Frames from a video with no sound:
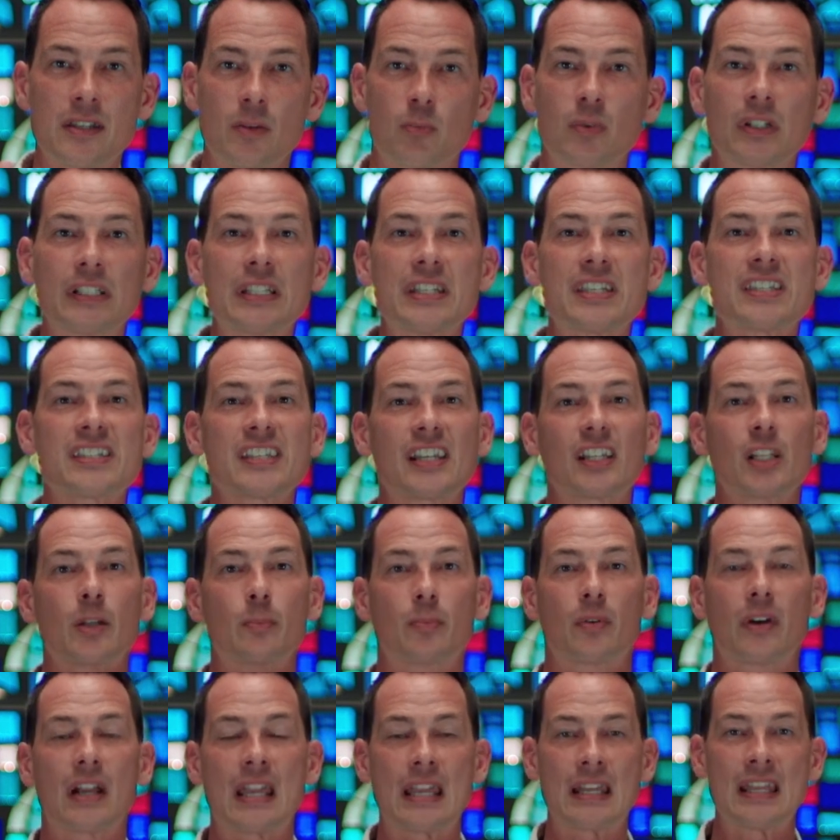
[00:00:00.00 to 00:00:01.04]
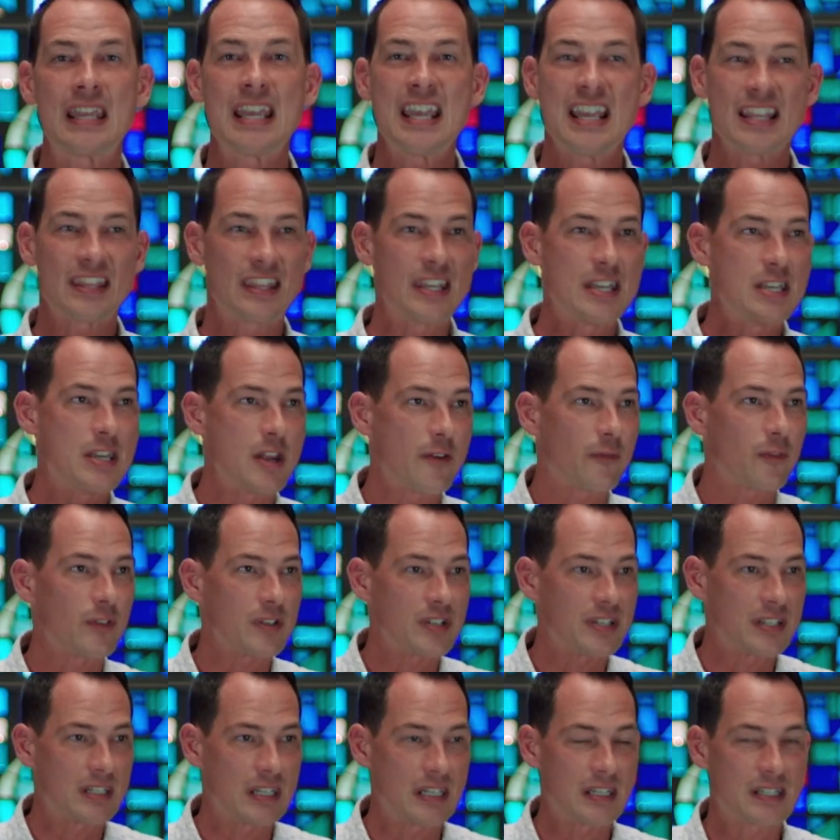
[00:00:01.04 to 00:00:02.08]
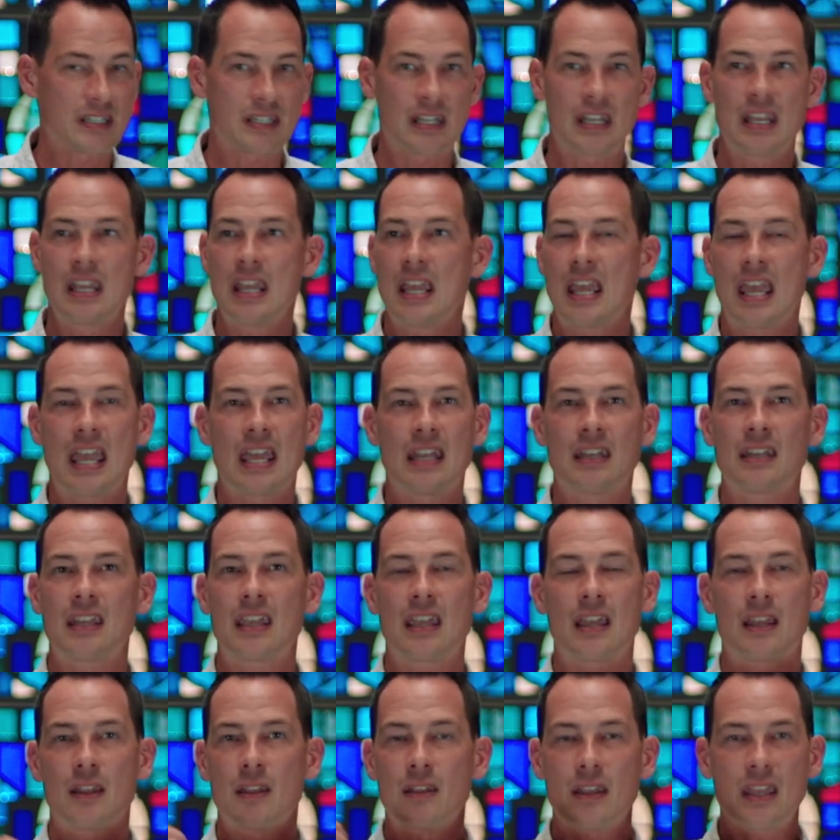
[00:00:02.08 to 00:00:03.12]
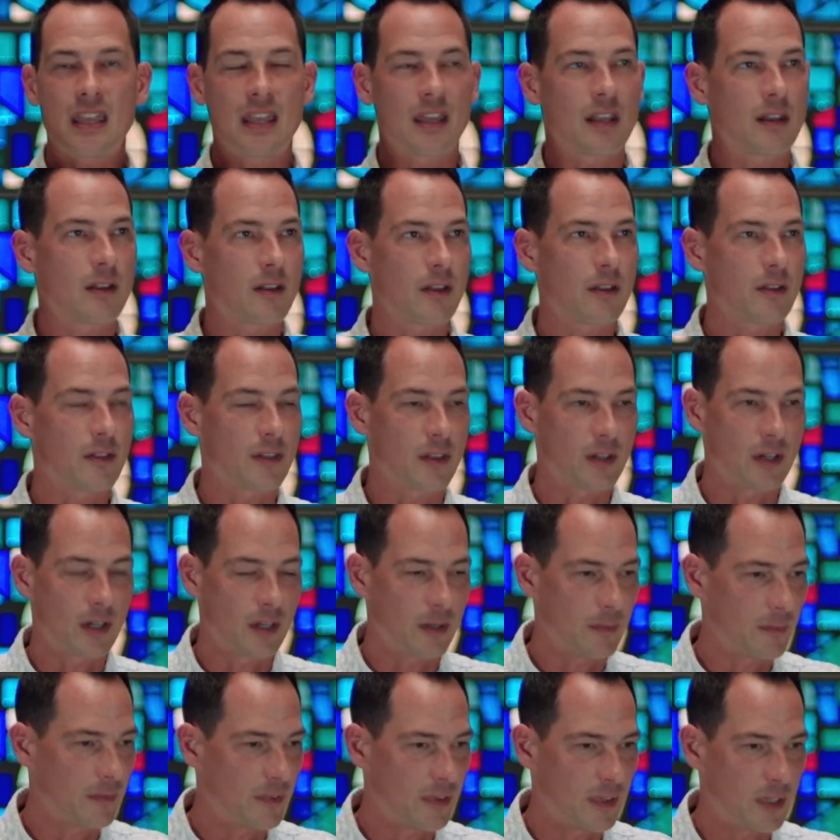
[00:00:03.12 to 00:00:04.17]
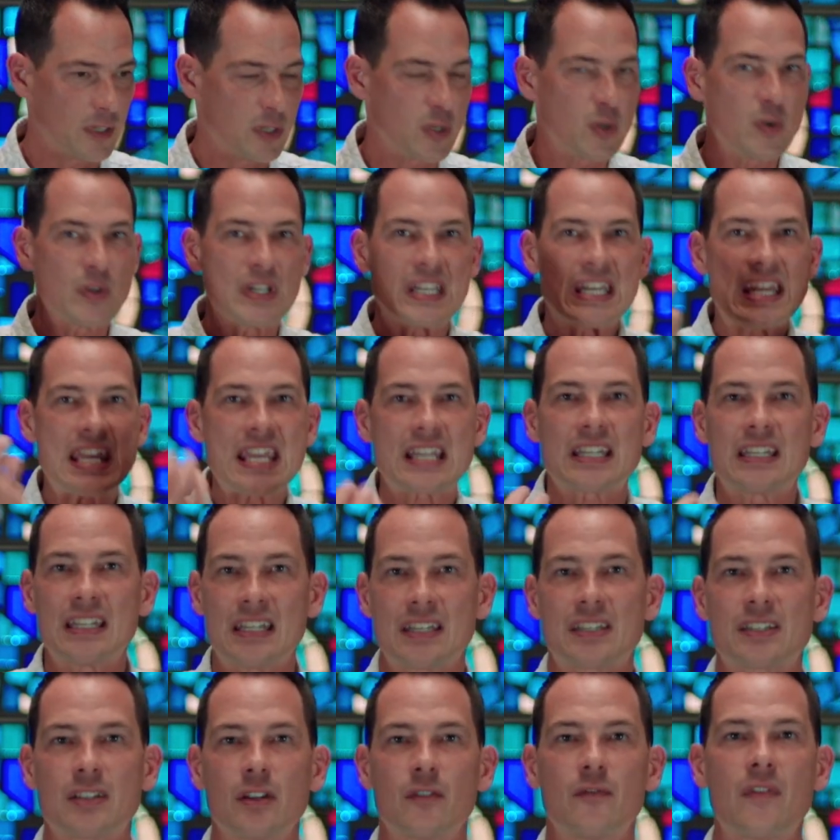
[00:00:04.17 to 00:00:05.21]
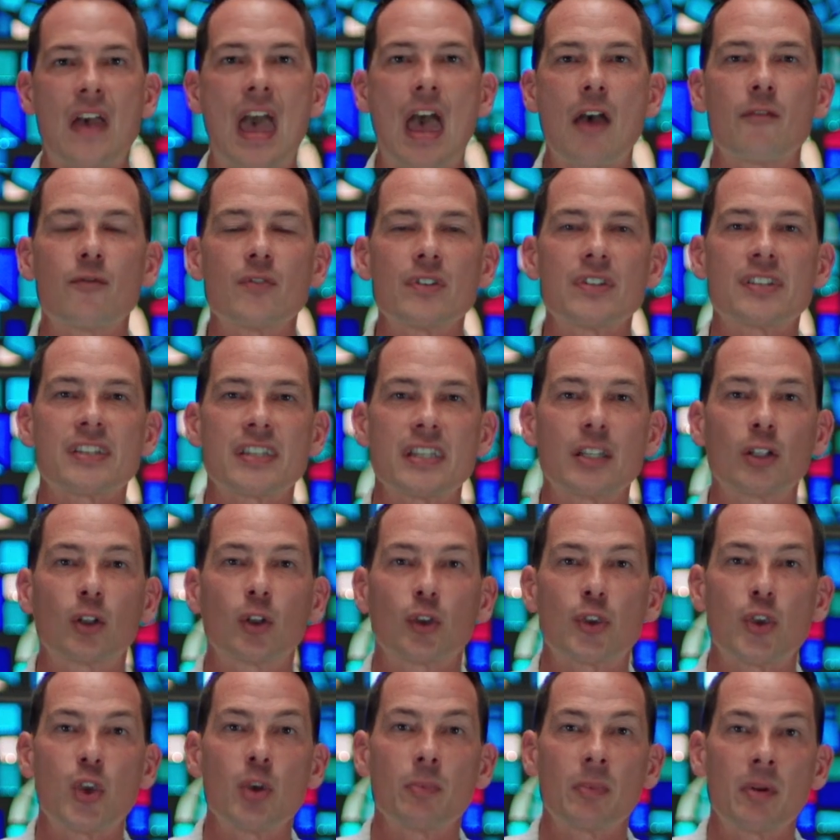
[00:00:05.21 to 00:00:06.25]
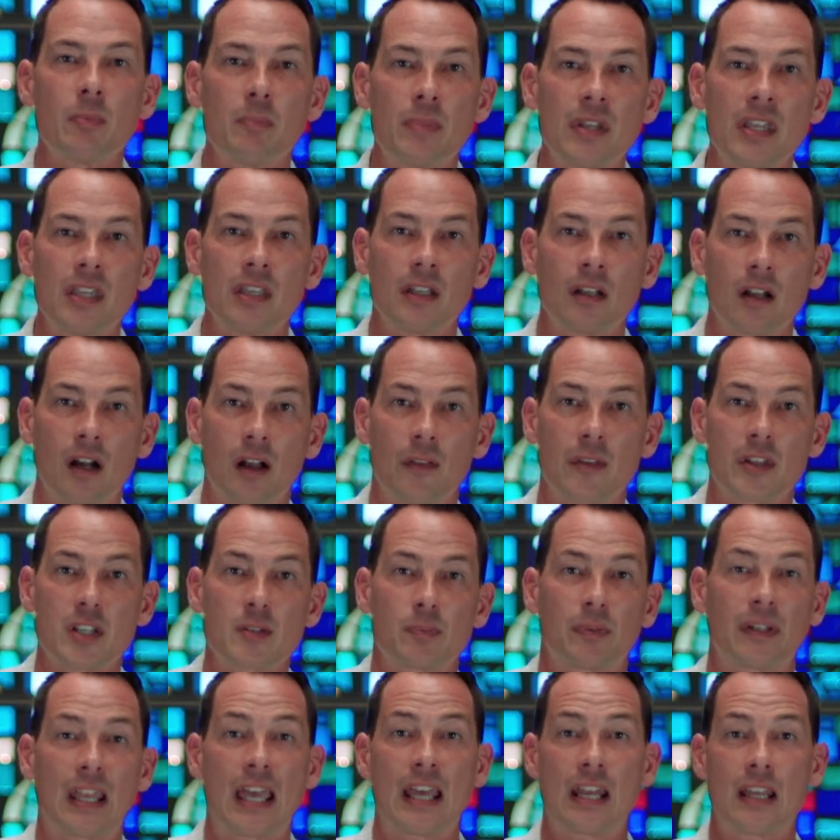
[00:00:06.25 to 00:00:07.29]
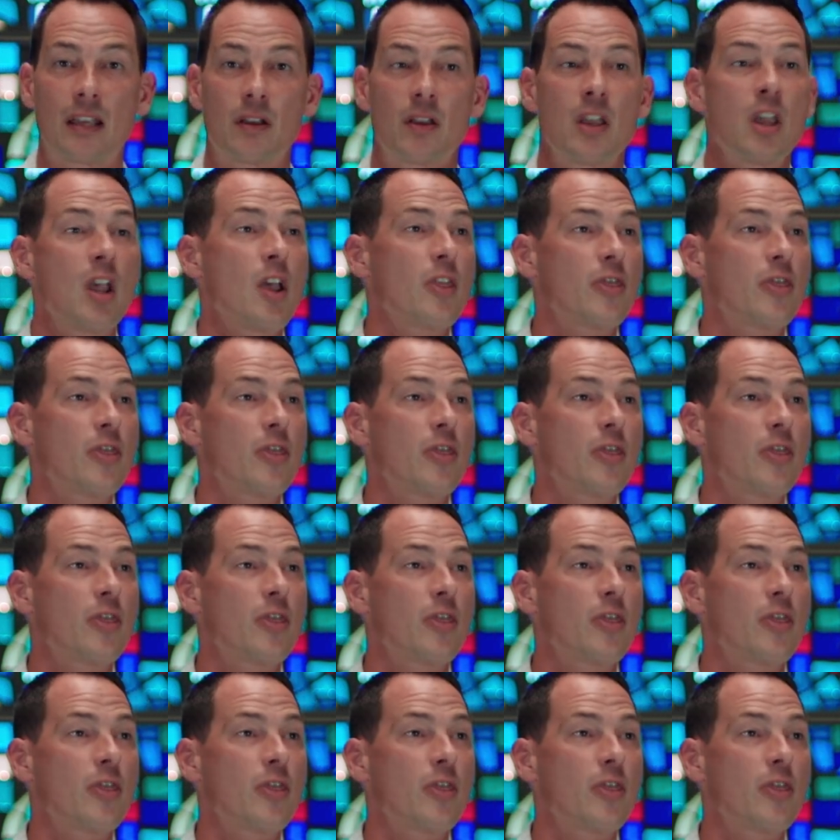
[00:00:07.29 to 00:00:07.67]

to really celebrate the differences and the uniqueness of every single human being on this planet?